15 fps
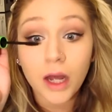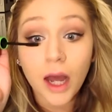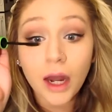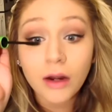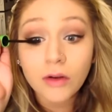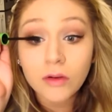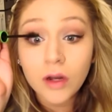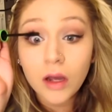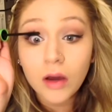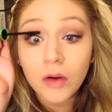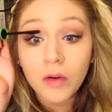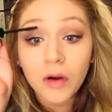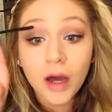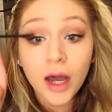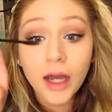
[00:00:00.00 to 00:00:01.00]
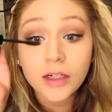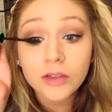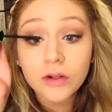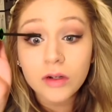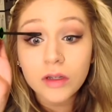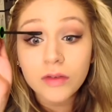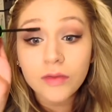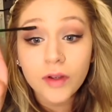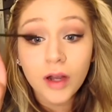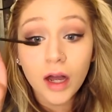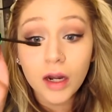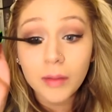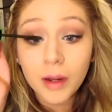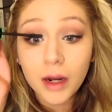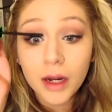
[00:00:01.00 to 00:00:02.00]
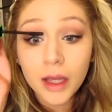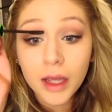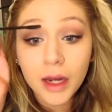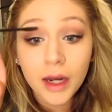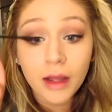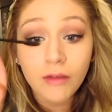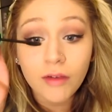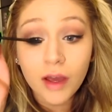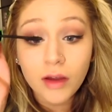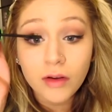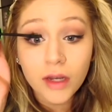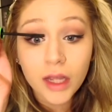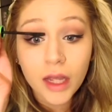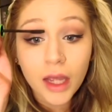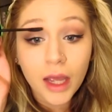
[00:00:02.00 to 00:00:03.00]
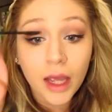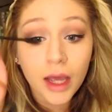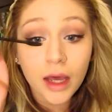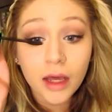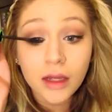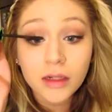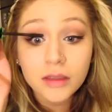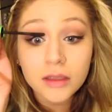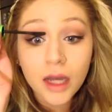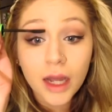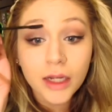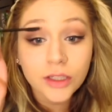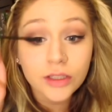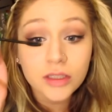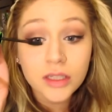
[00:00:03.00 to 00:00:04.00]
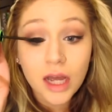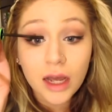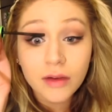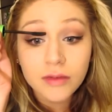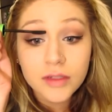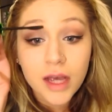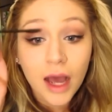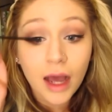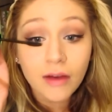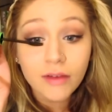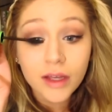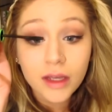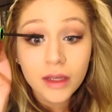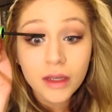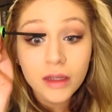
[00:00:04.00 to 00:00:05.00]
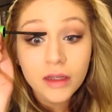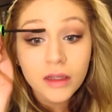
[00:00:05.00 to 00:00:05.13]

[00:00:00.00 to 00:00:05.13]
I don't know. I totally forgot about it, and I found it, and I just have to have it.